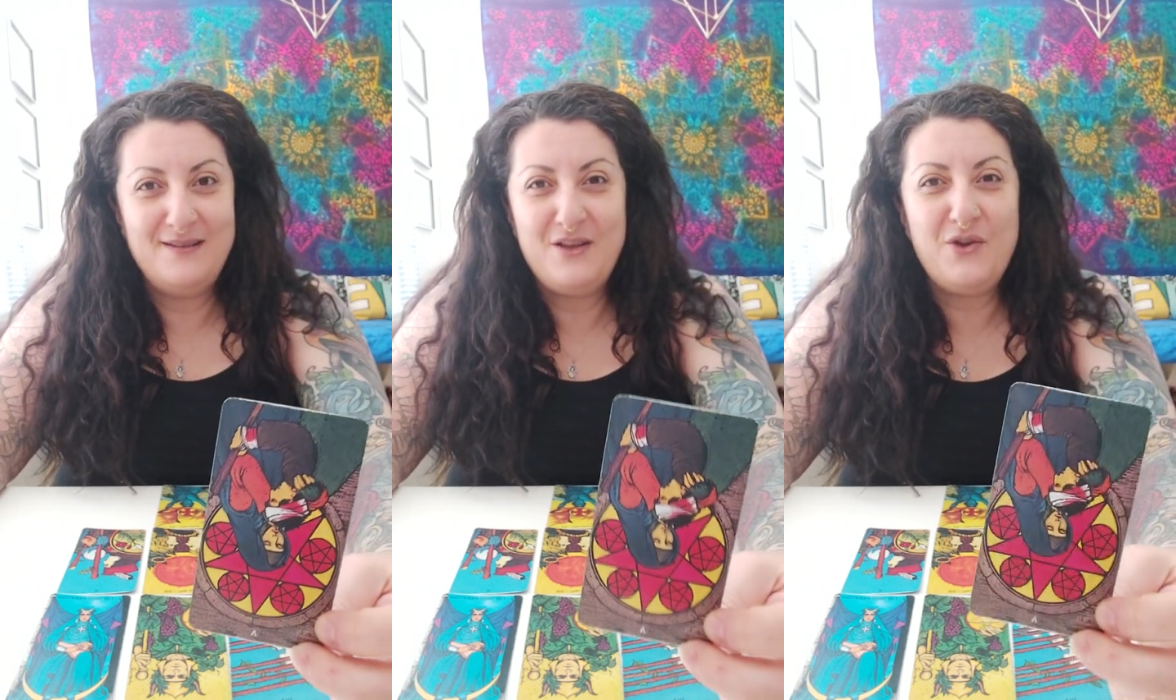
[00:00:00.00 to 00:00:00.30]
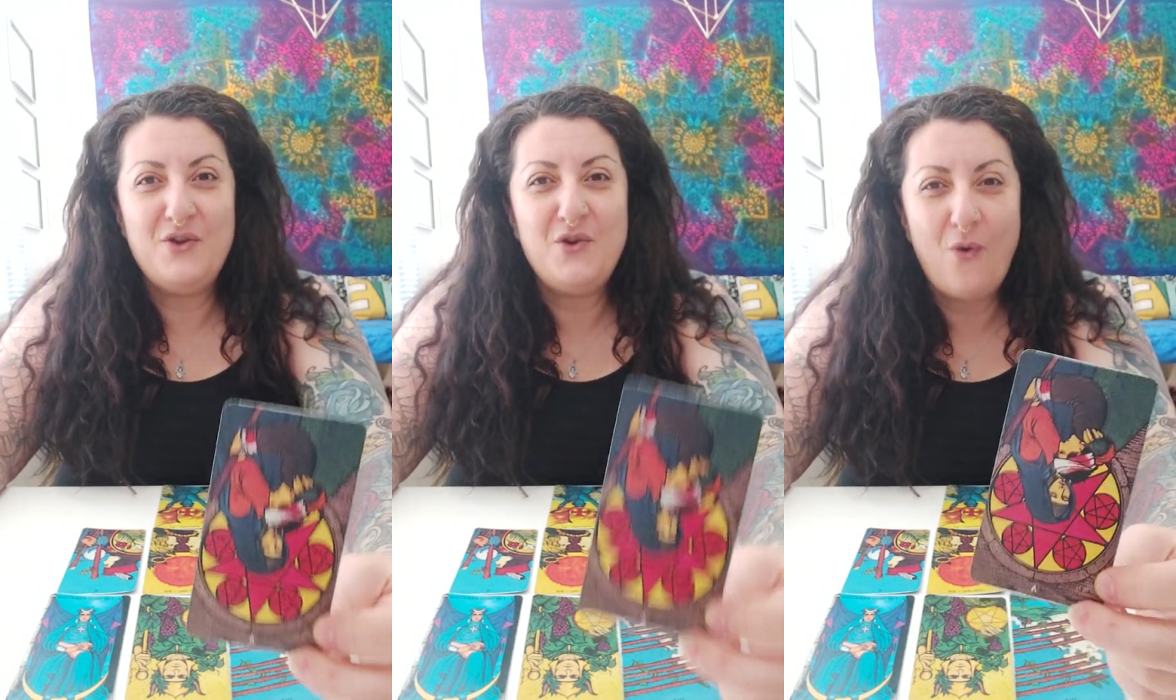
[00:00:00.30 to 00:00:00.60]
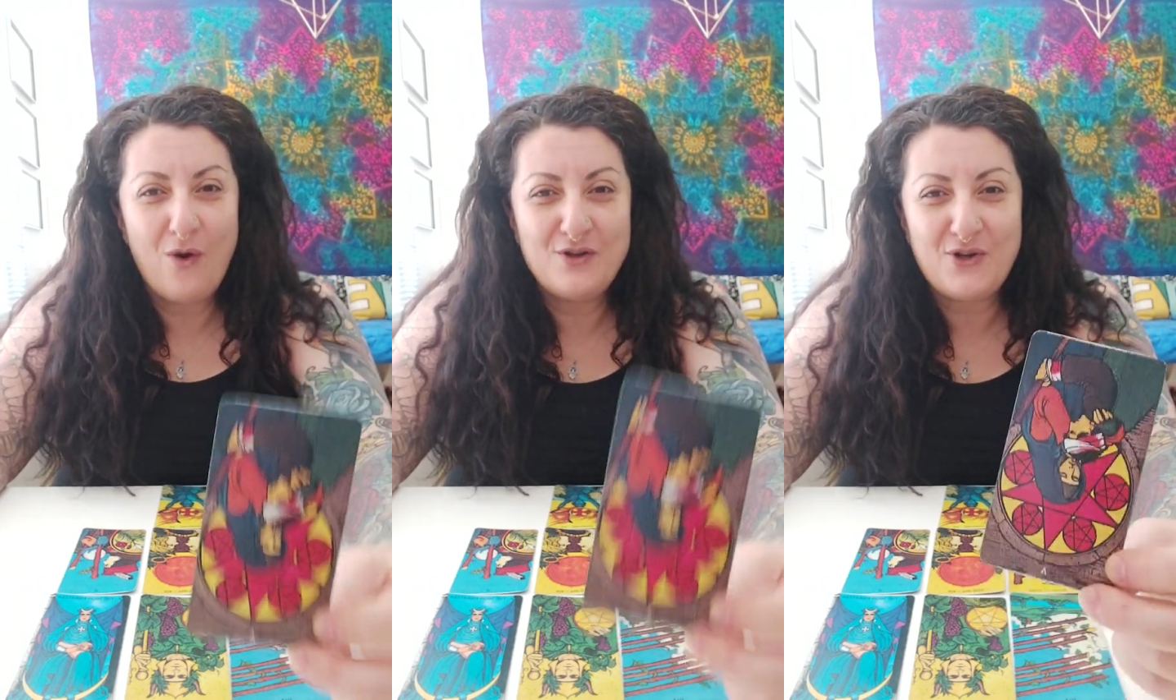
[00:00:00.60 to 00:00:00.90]

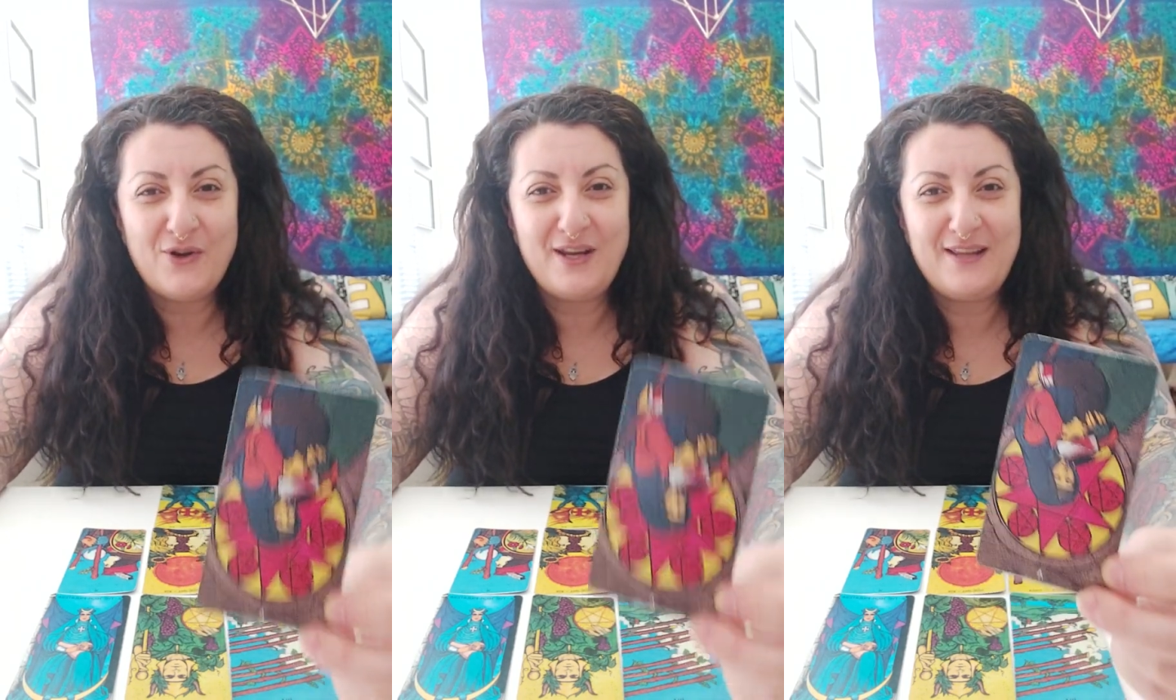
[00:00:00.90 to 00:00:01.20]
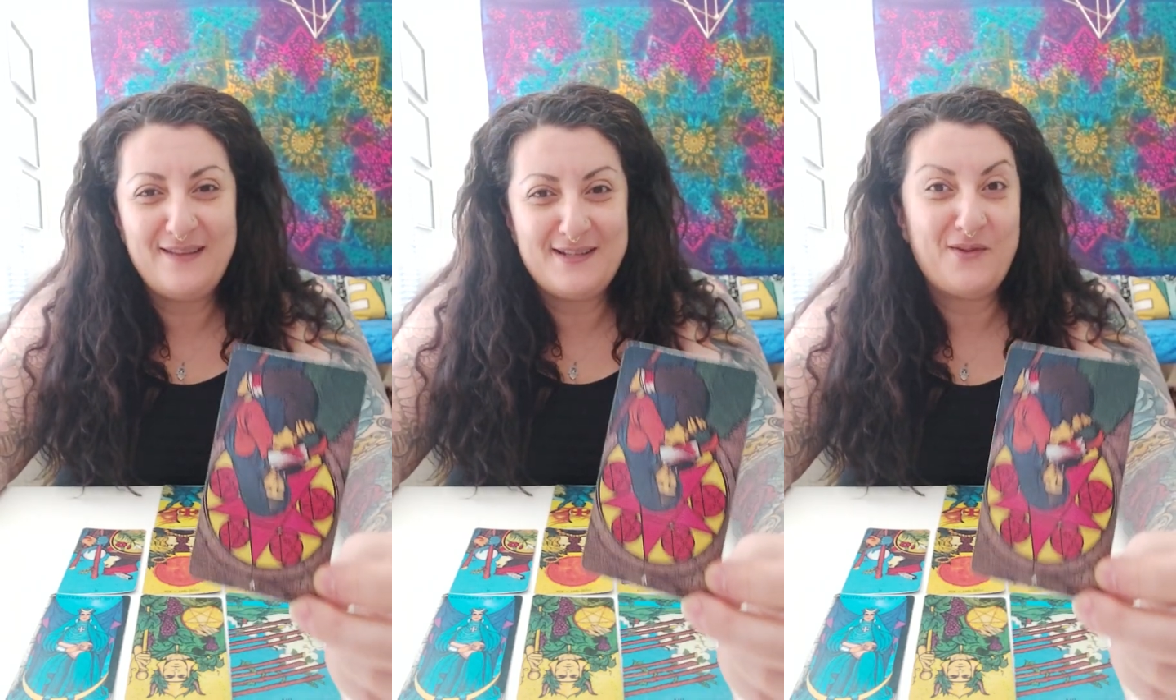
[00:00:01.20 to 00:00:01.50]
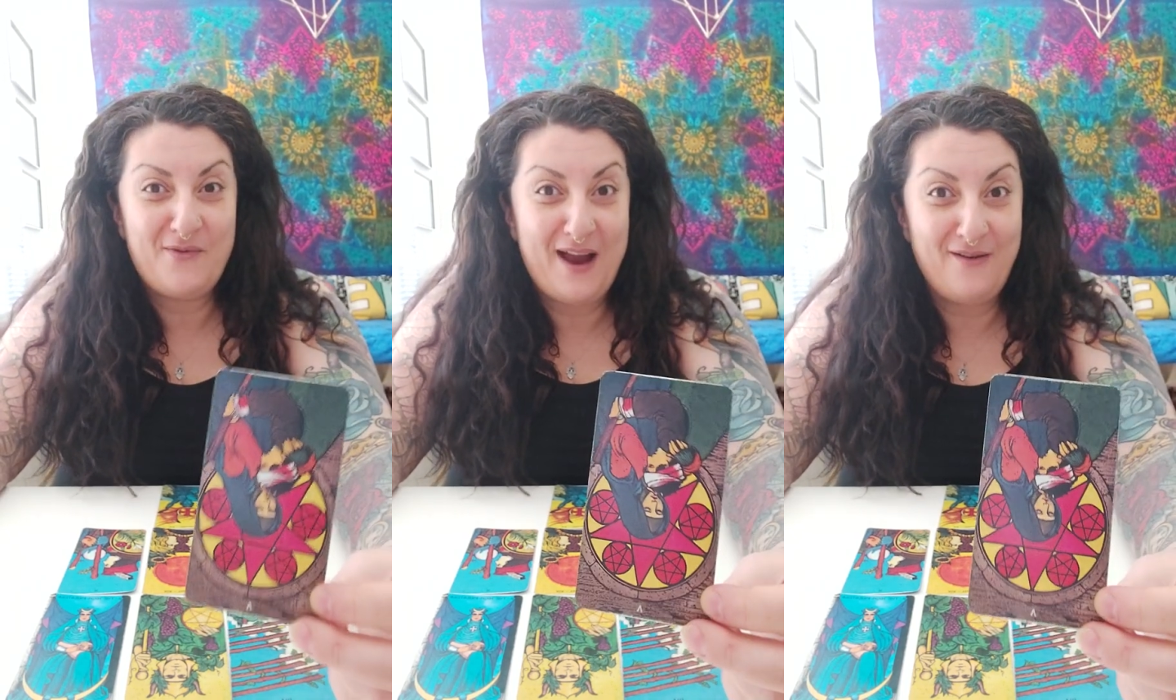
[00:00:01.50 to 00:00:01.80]
You're turning this
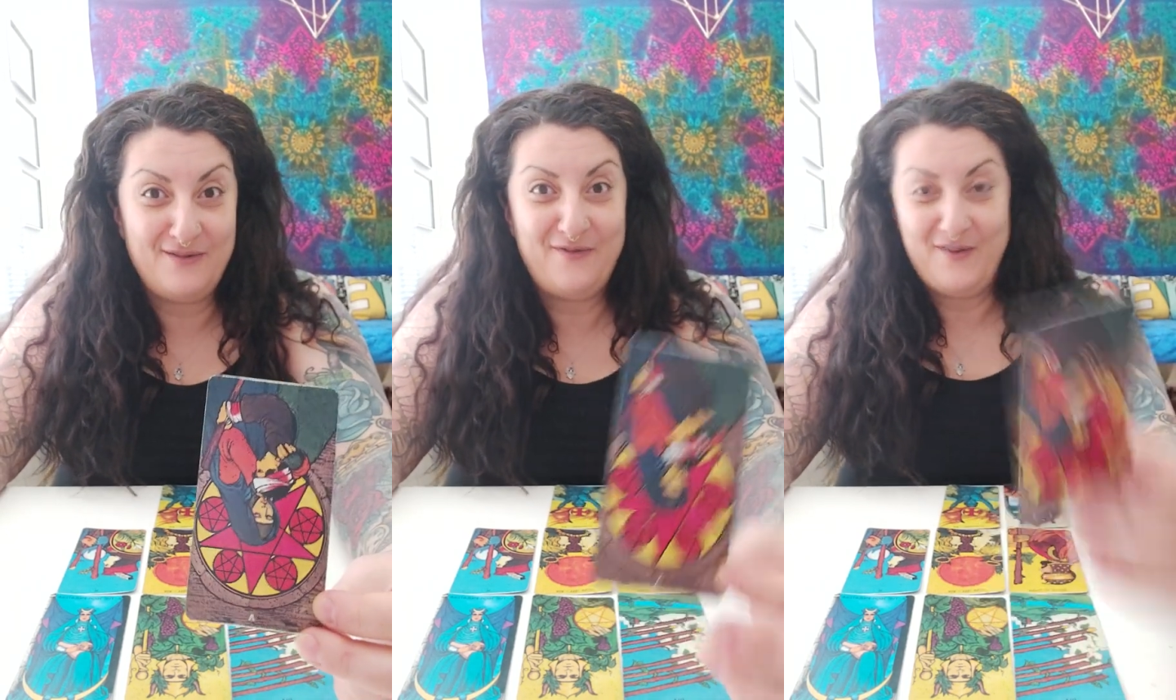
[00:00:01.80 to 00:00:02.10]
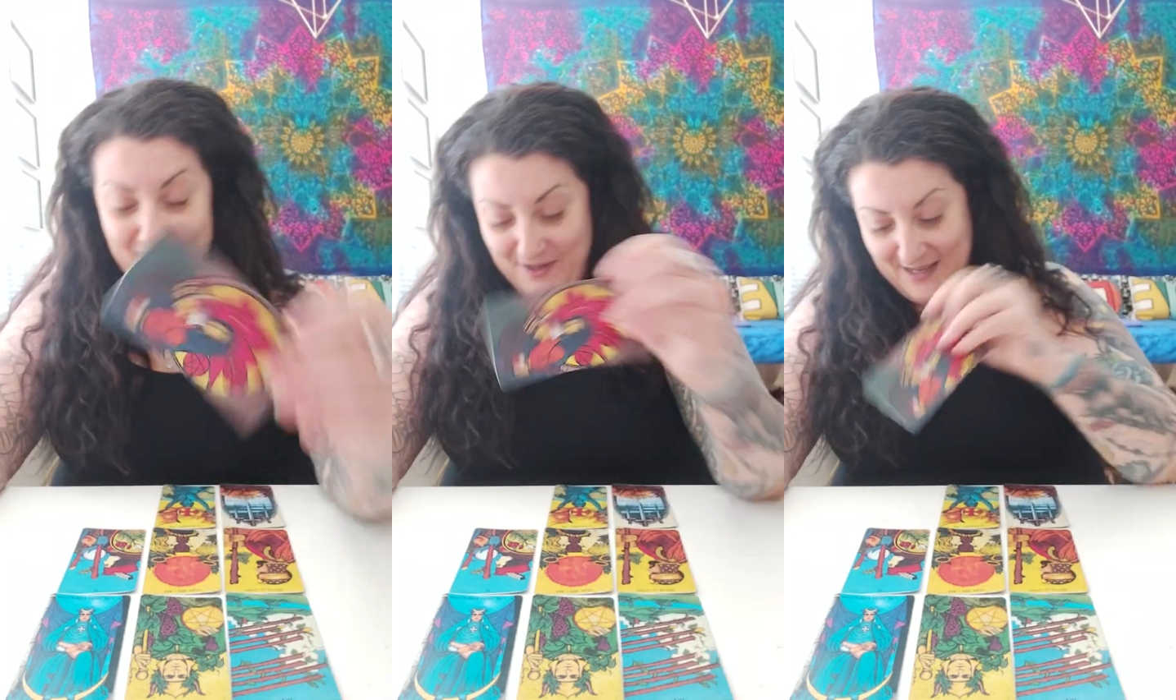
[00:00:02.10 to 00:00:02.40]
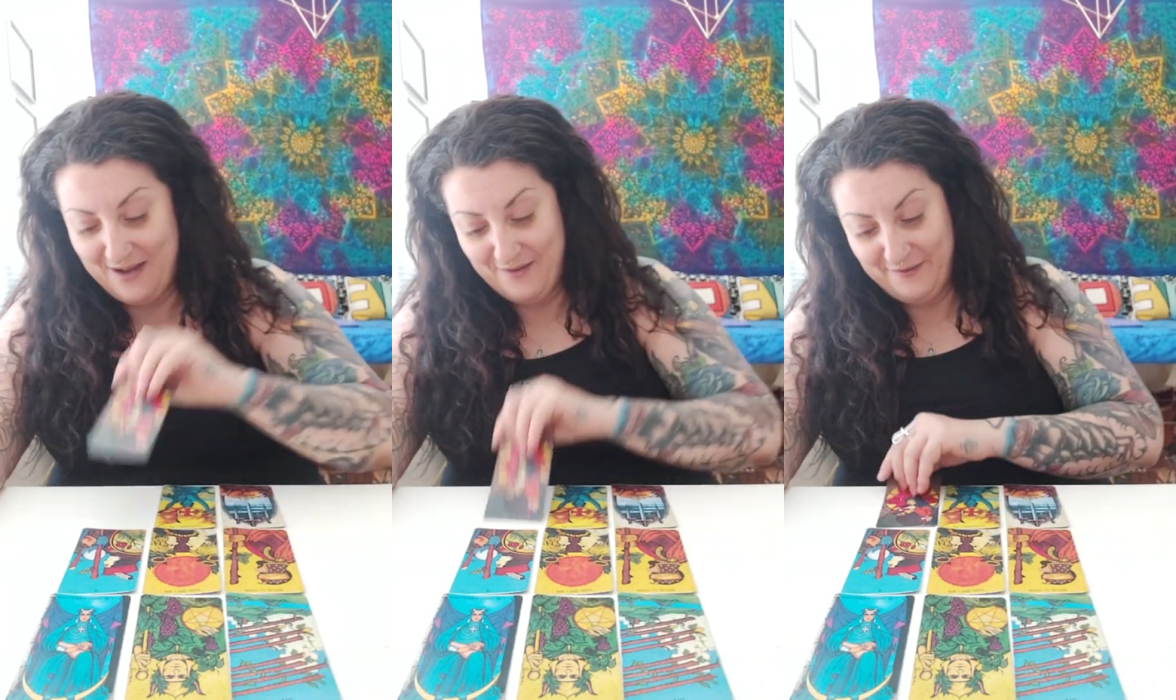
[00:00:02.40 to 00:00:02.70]
around for
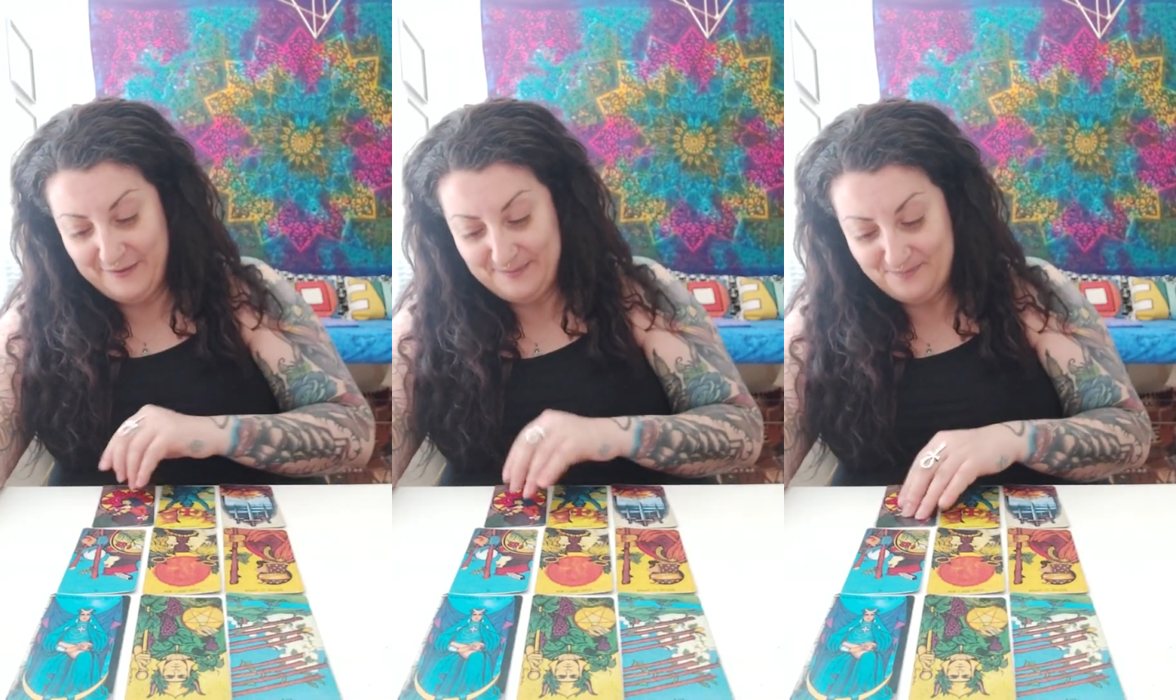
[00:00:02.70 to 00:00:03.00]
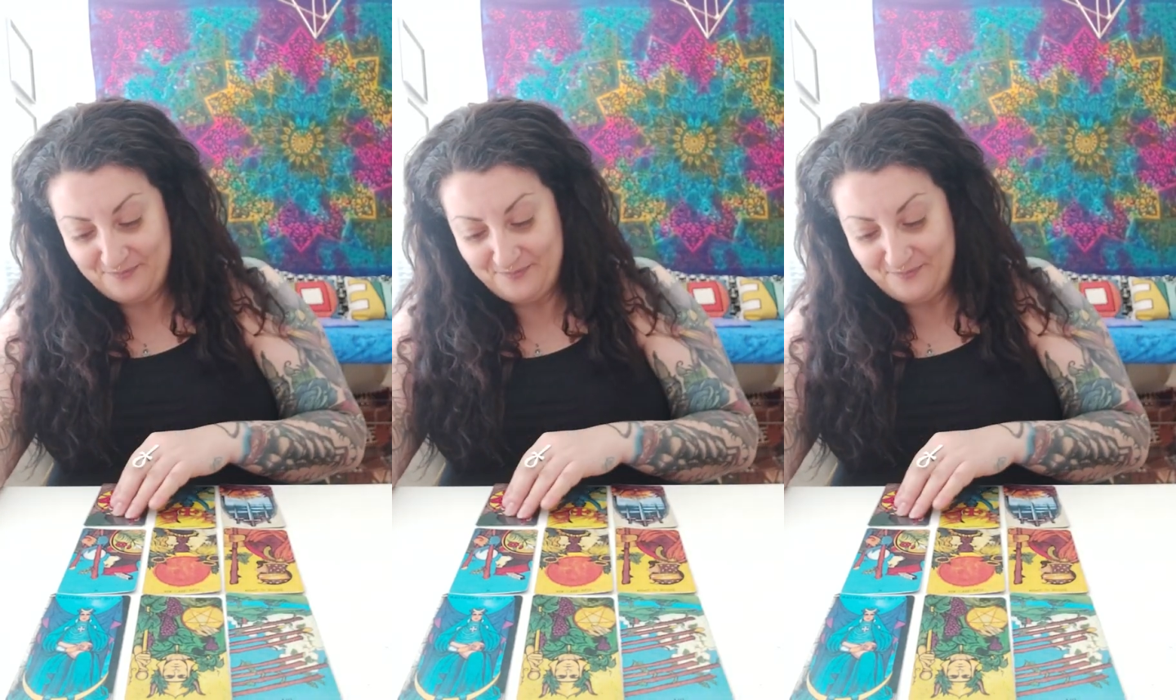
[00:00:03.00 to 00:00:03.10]
yourself.